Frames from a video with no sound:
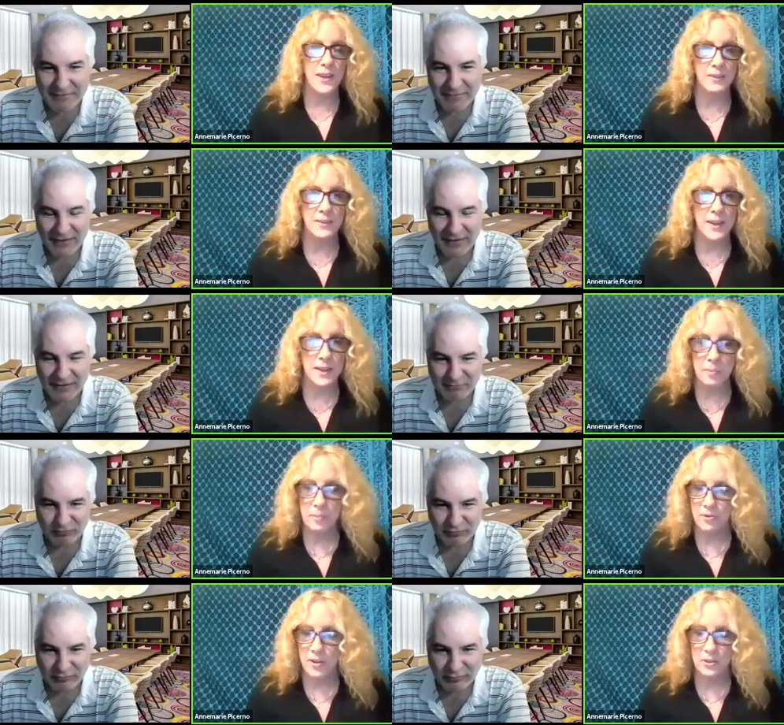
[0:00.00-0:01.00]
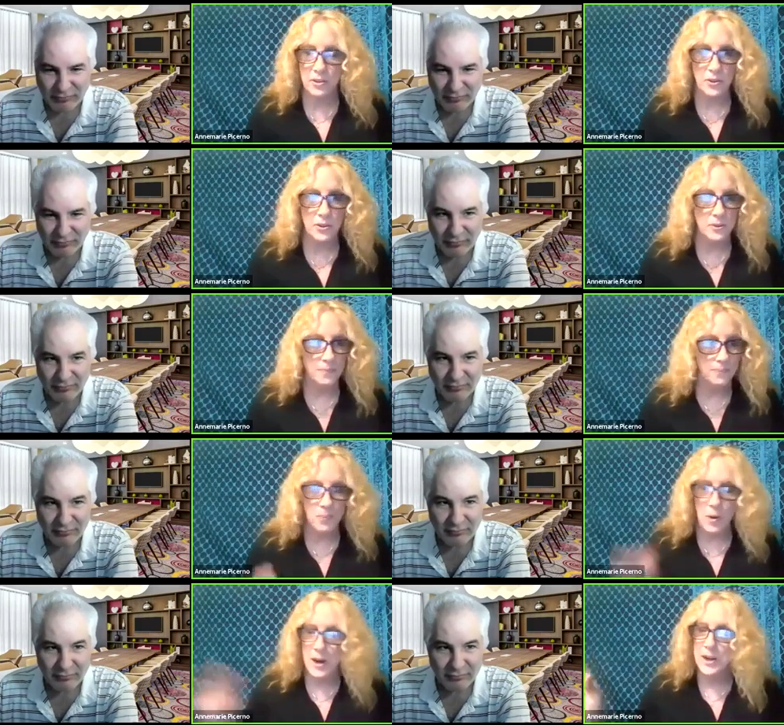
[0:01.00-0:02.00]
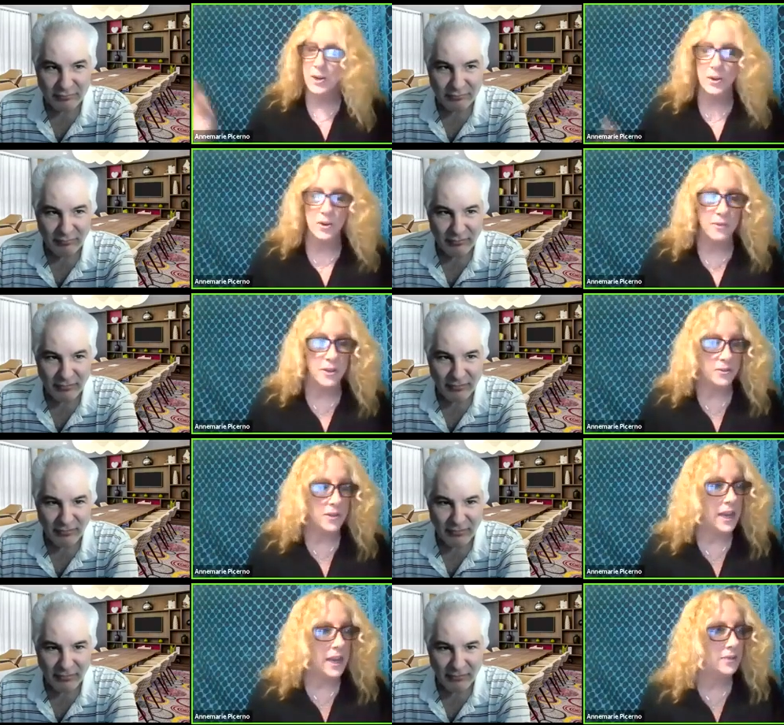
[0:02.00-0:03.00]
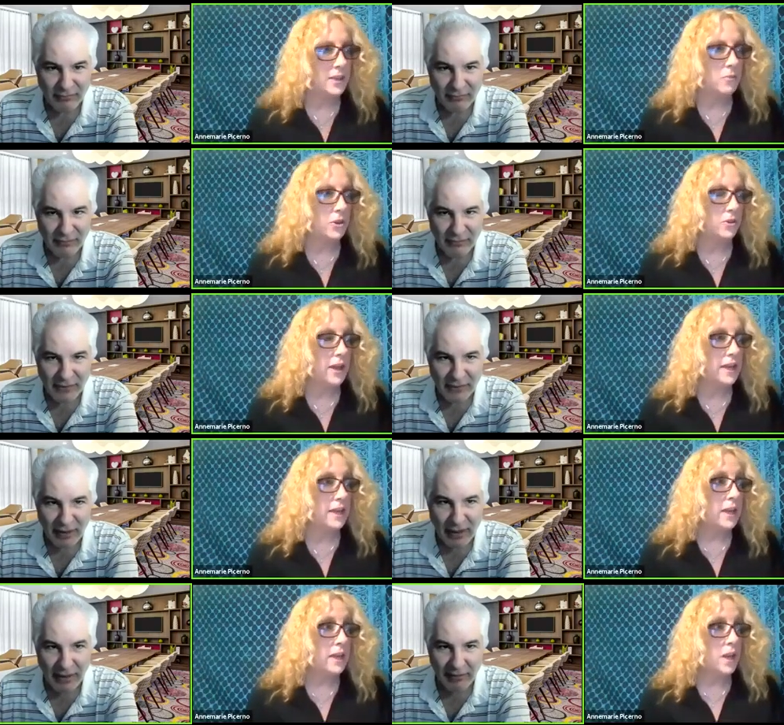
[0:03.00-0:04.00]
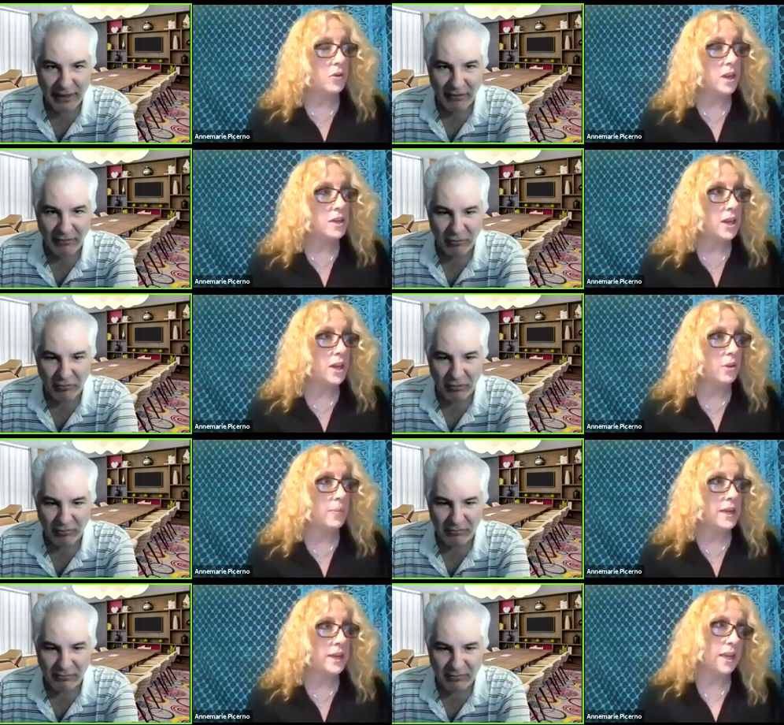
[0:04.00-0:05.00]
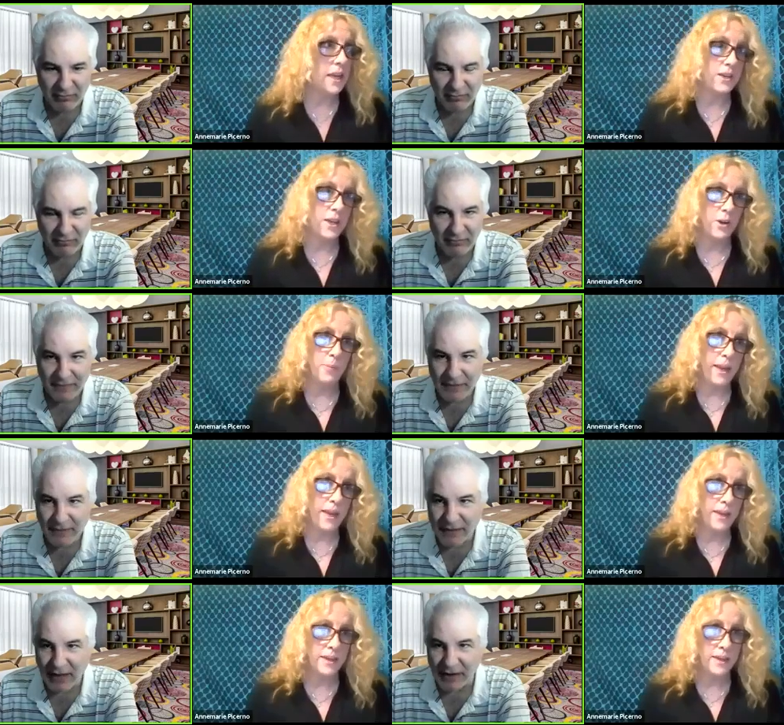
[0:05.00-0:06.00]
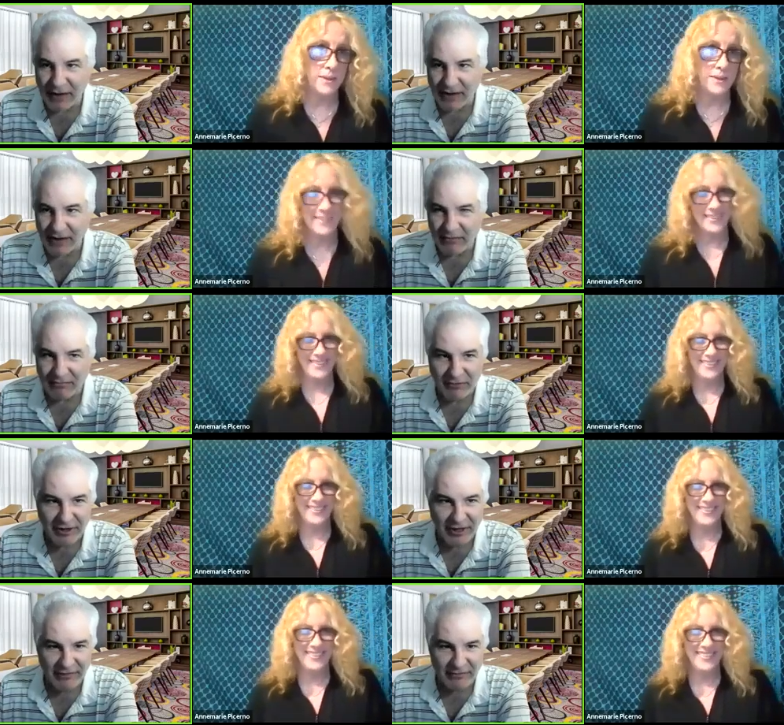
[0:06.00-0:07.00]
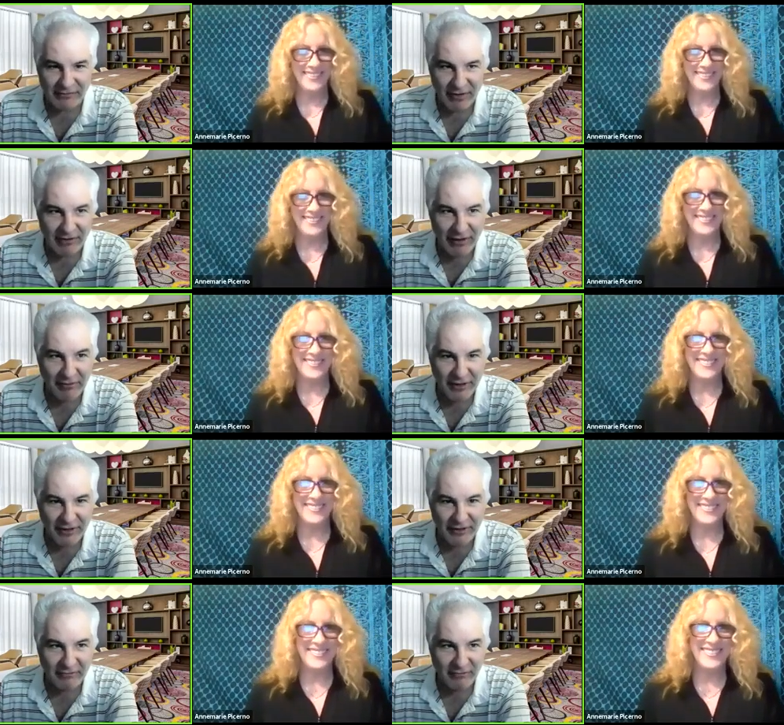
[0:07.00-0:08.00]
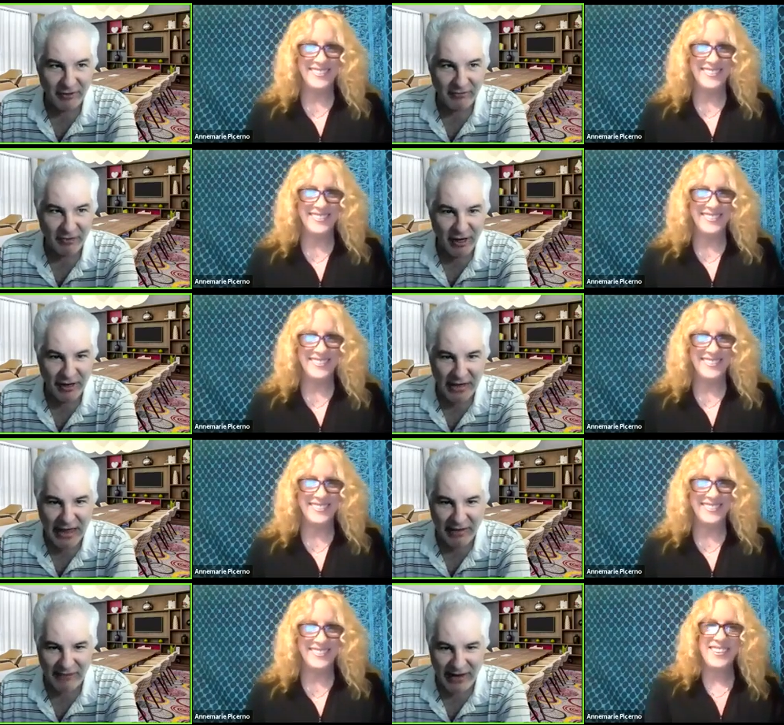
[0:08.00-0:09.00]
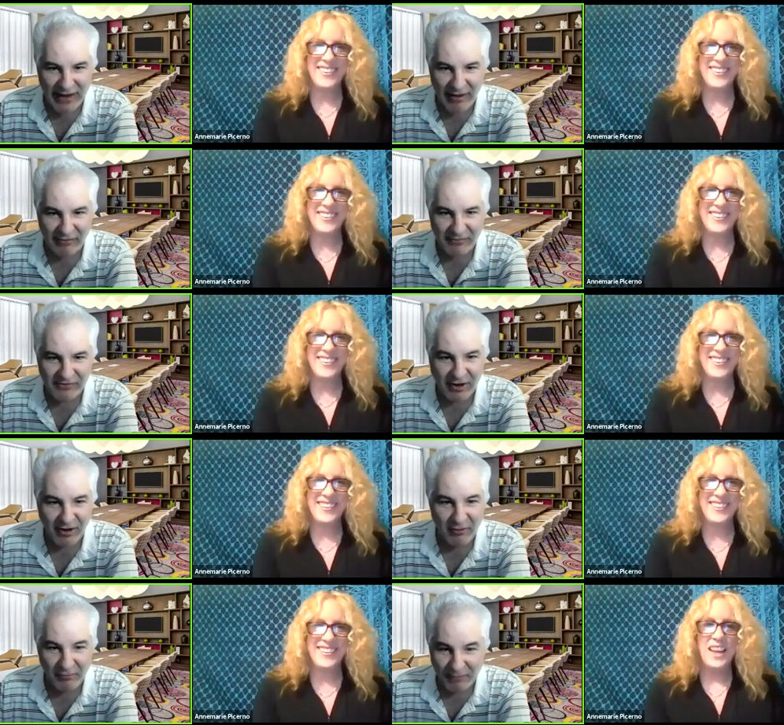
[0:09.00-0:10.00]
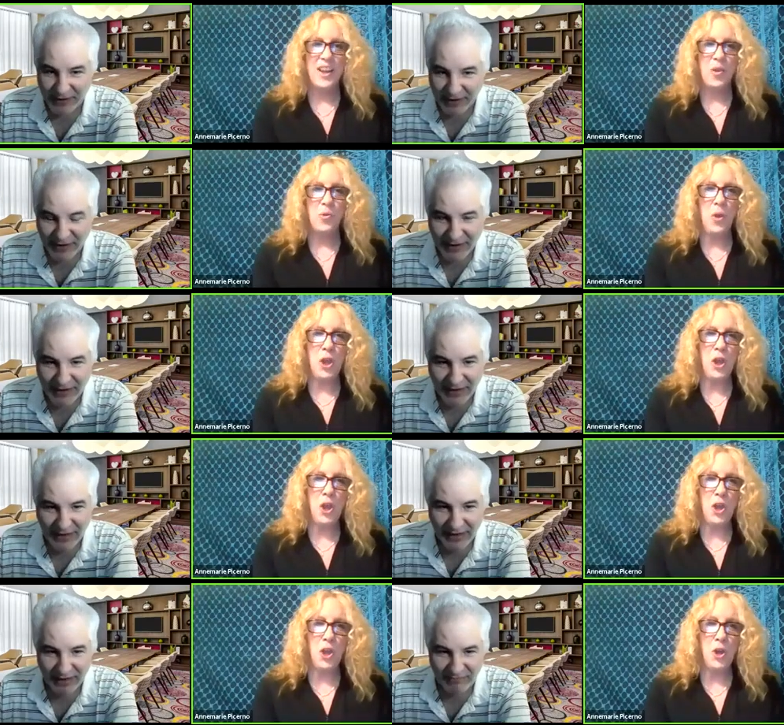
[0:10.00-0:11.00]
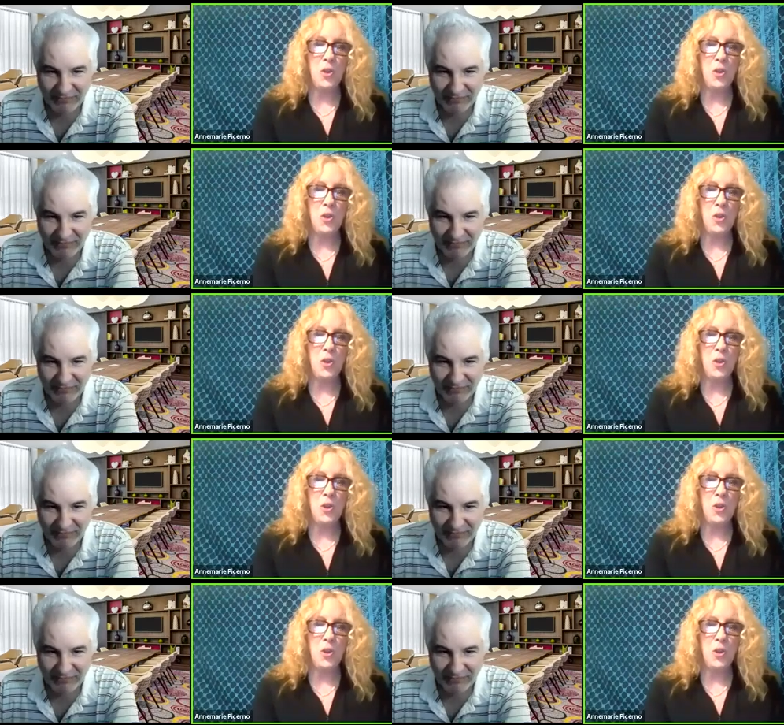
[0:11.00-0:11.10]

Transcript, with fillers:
Speaker 1: don't like unprofessional radio interviews. I had some where they're like, "All right, here we go. Can you hear Oop. me? Can you hear me?" No,
Speaker 2: no, no. We're good. Okay, we're good. We're we're on live now. So
Speaker 1: um,